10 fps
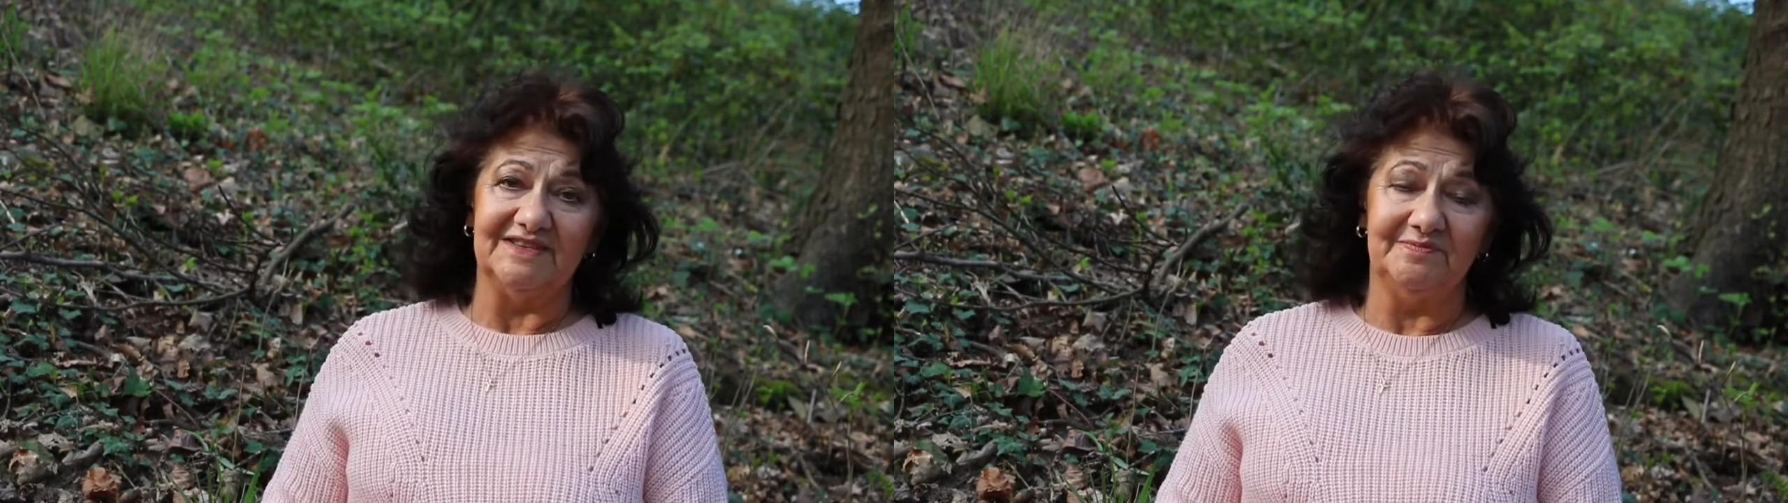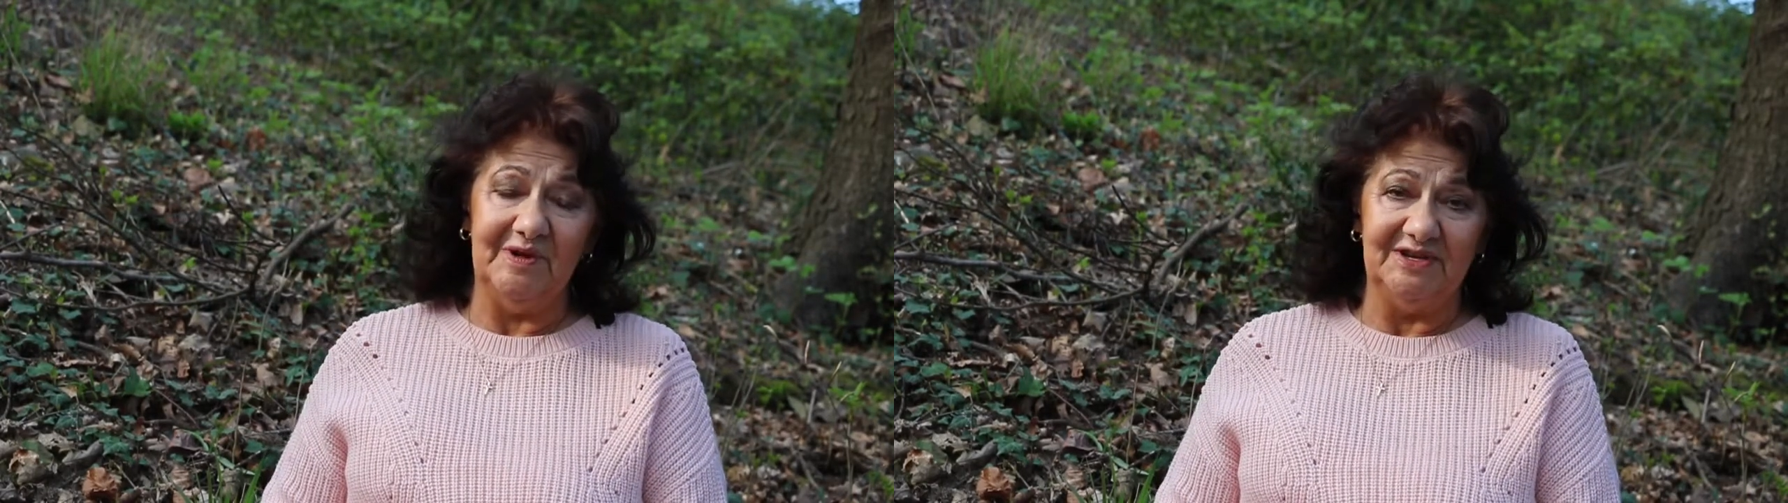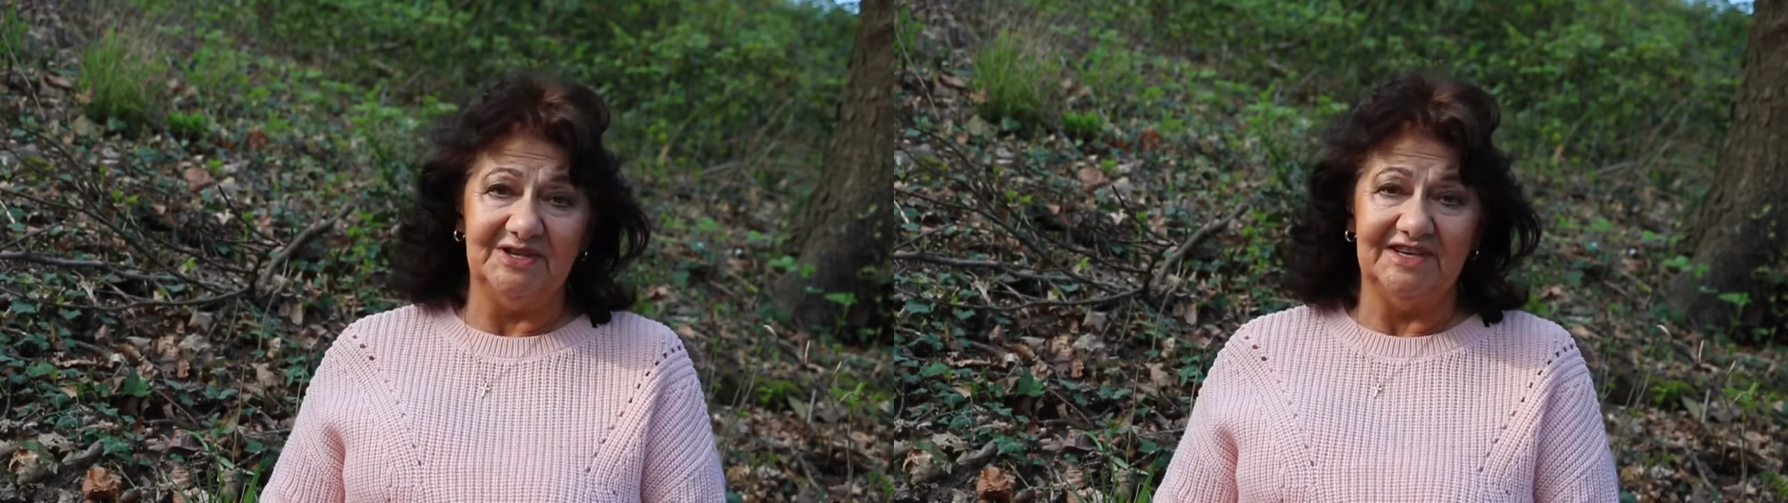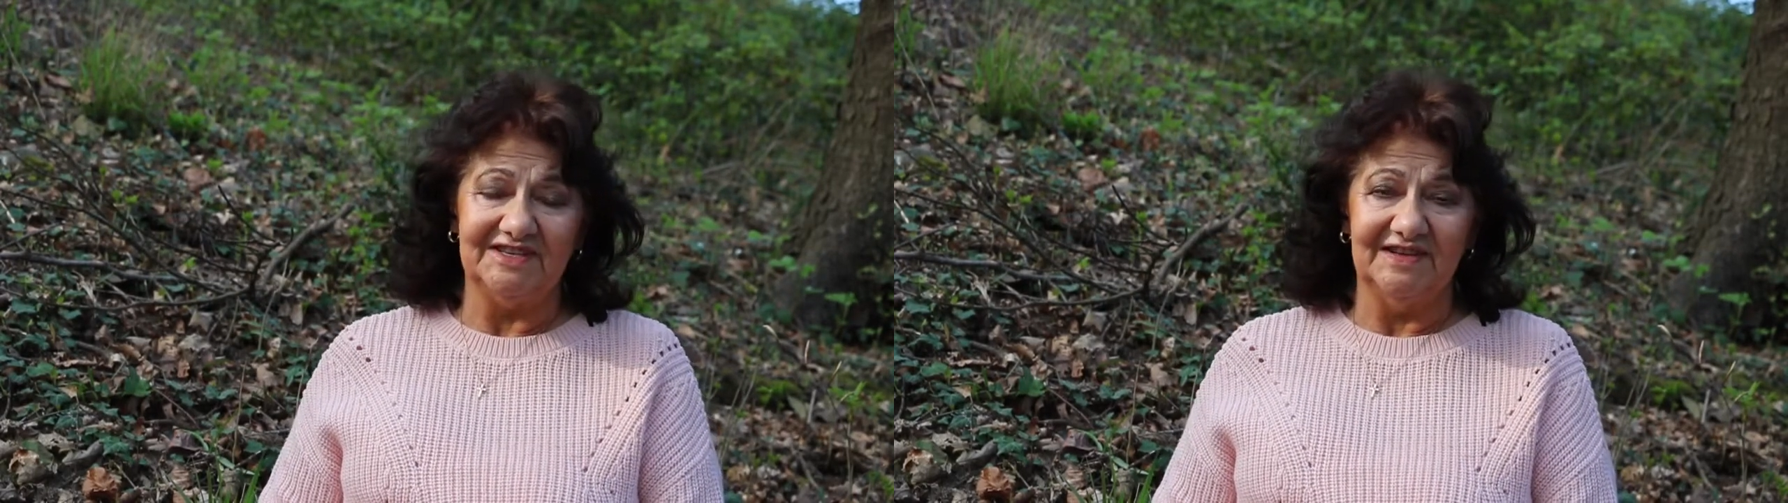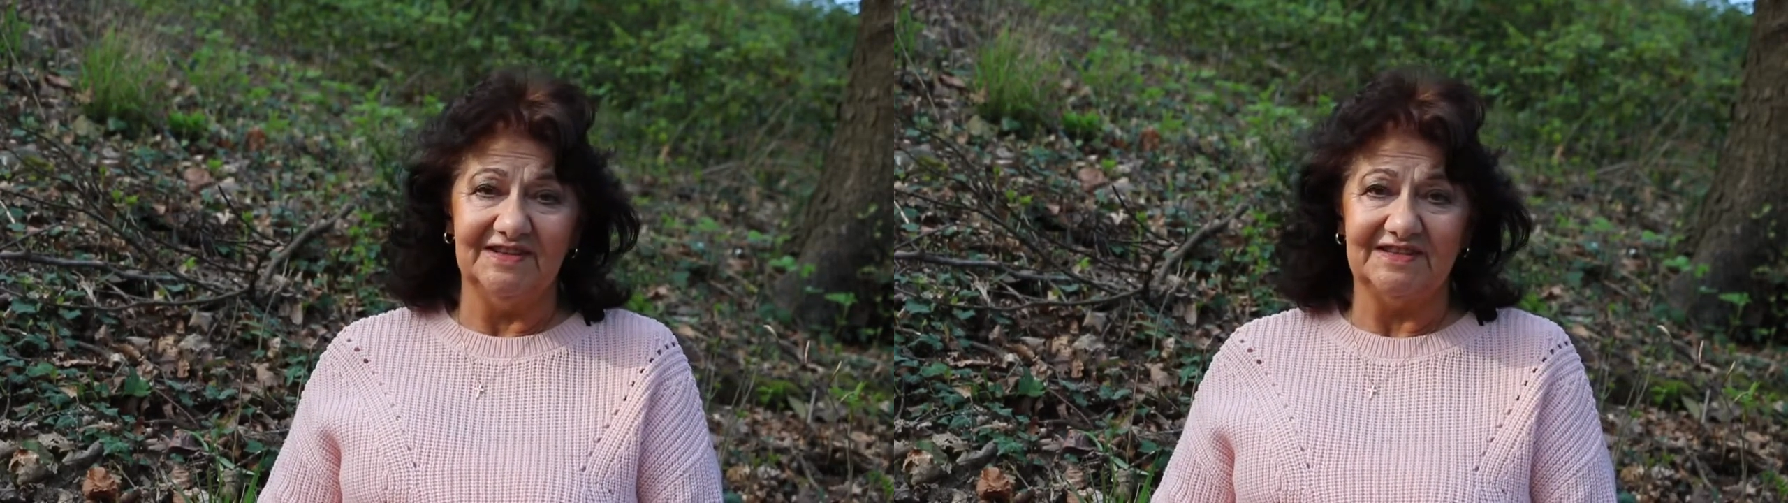
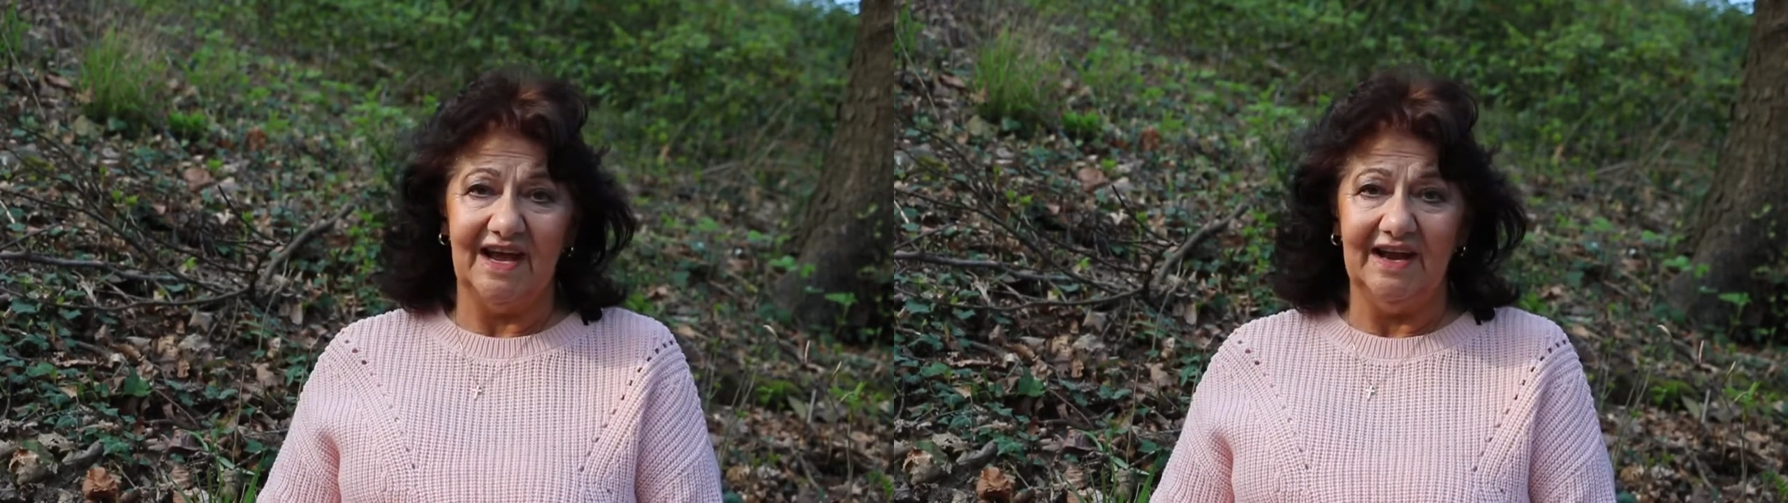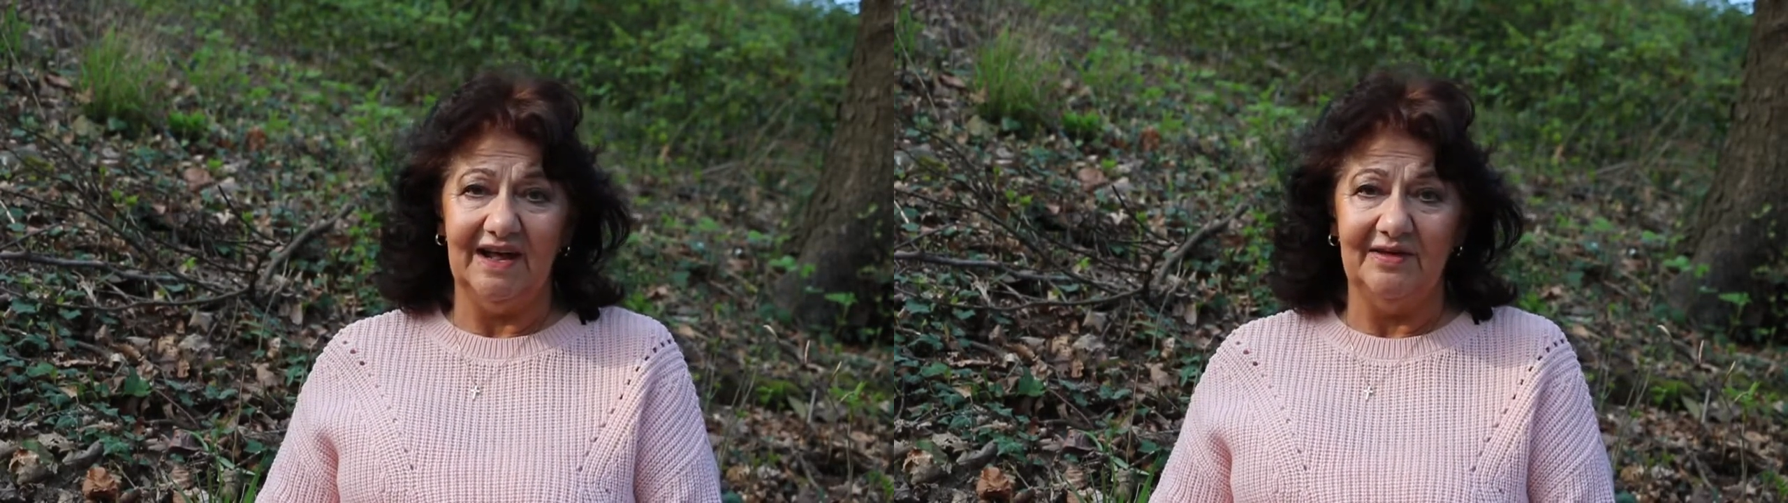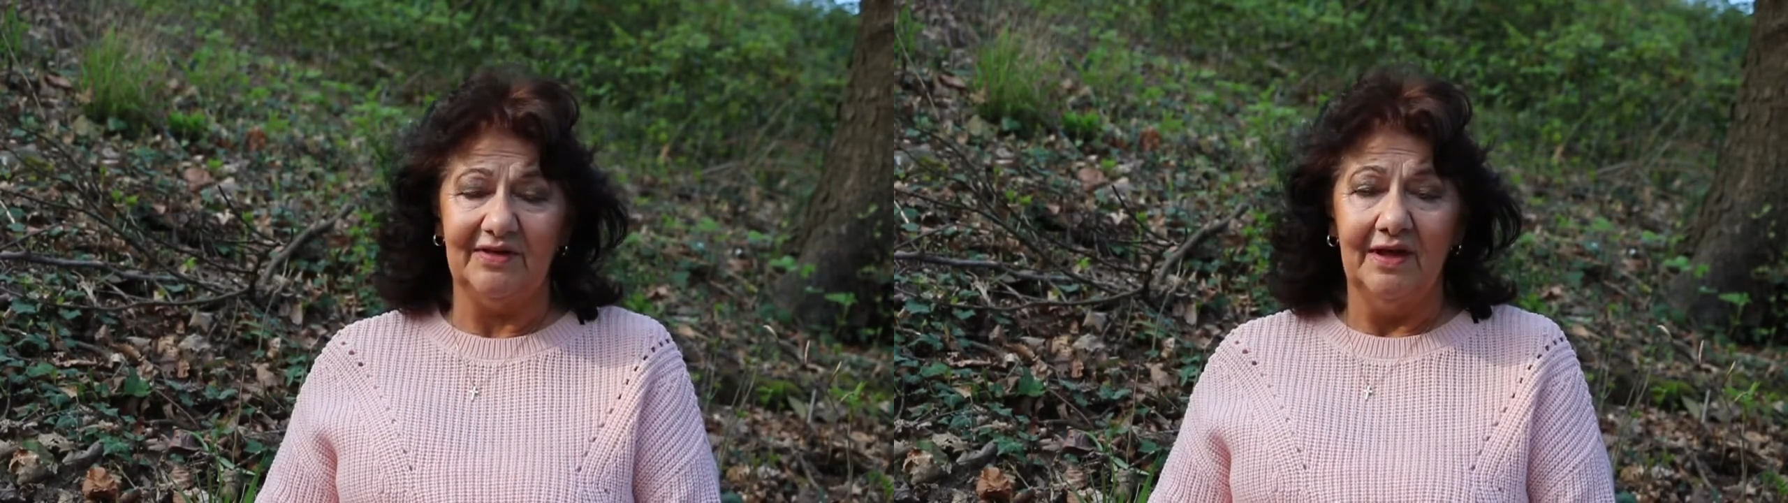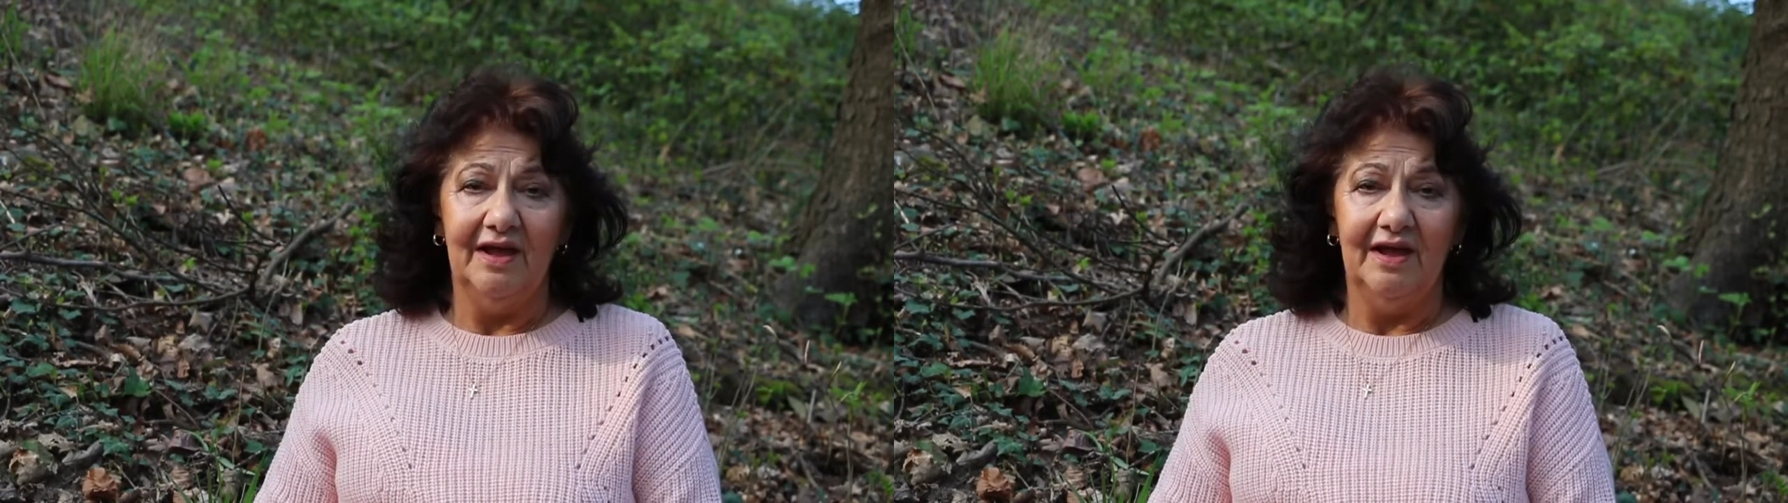speeches in the Senedd,